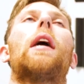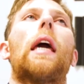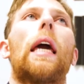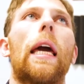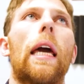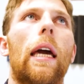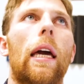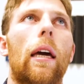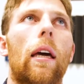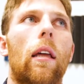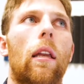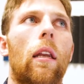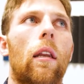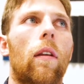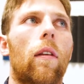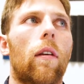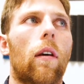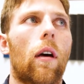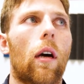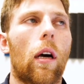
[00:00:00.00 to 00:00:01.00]

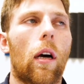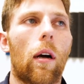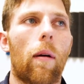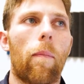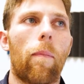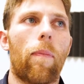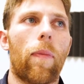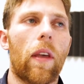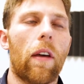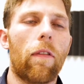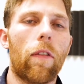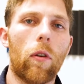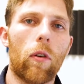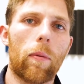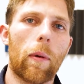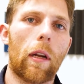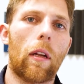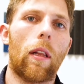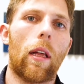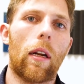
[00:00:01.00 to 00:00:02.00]
And um, if you
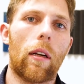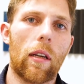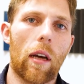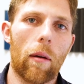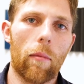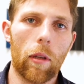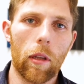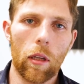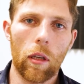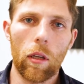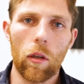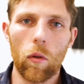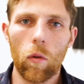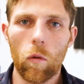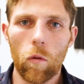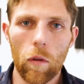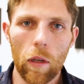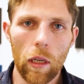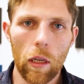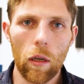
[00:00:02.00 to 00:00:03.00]
spend a lot of time in the
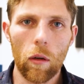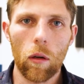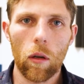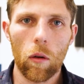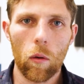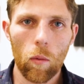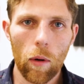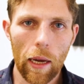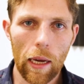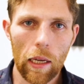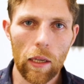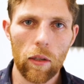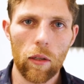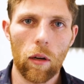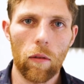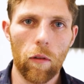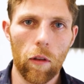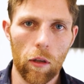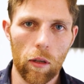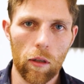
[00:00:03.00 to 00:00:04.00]
U V rays
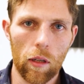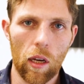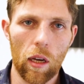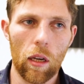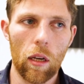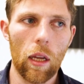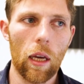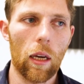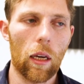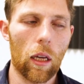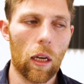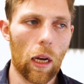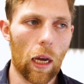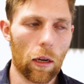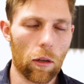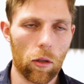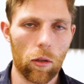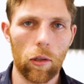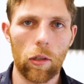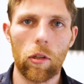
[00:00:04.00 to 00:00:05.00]
of the sun, it can
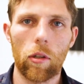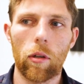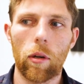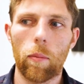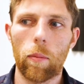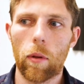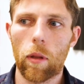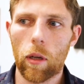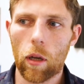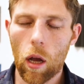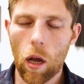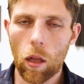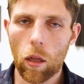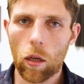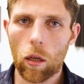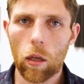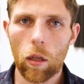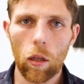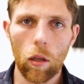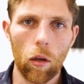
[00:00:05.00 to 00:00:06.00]
actually strip the
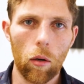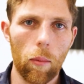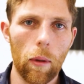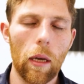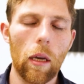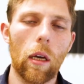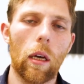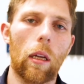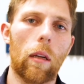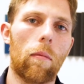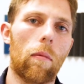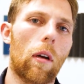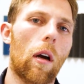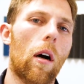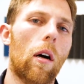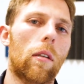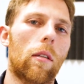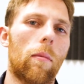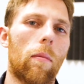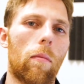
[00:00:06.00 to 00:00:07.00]
color a little bit and
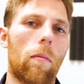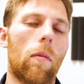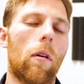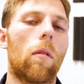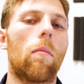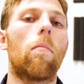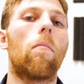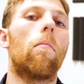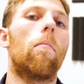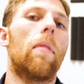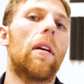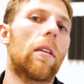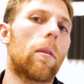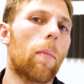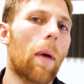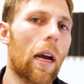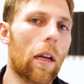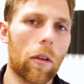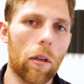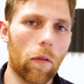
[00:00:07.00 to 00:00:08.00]
cause a
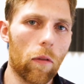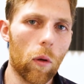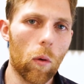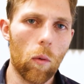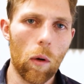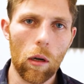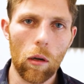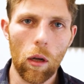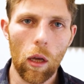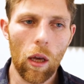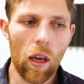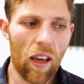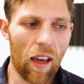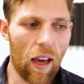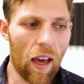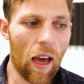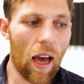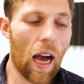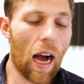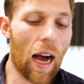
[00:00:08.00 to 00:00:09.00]
mismatch, if you will.
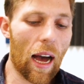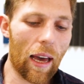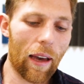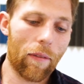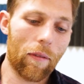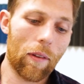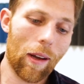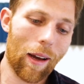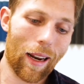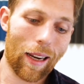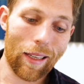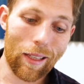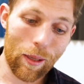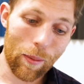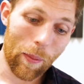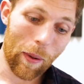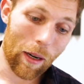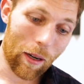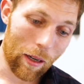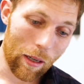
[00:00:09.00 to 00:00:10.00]
I have not
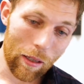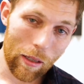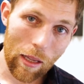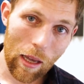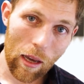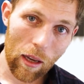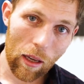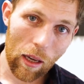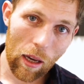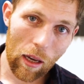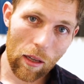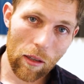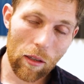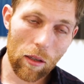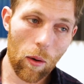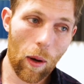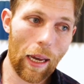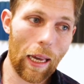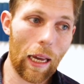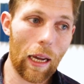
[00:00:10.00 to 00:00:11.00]
experienced that yet,
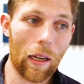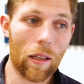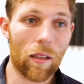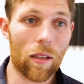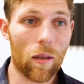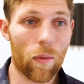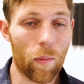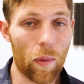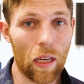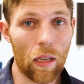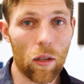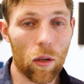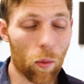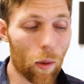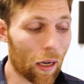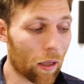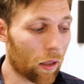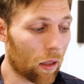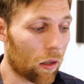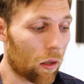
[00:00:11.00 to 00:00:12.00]
so I can't speak
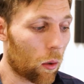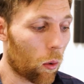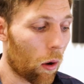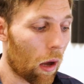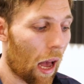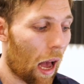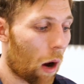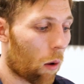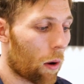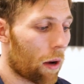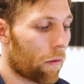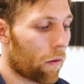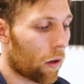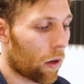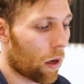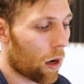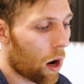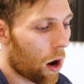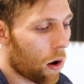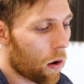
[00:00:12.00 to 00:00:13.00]
directly to it.
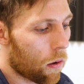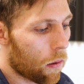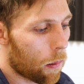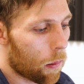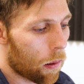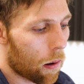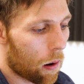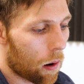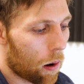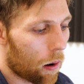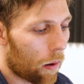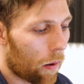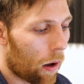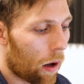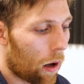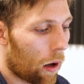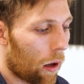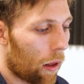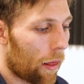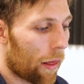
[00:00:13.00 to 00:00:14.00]
However,
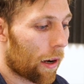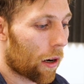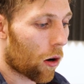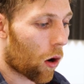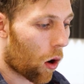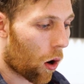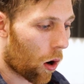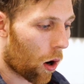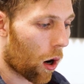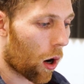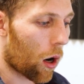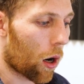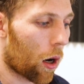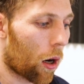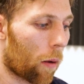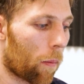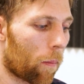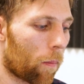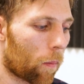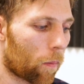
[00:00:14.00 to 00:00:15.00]
uh, there
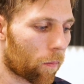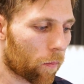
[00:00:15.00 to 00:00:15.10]
are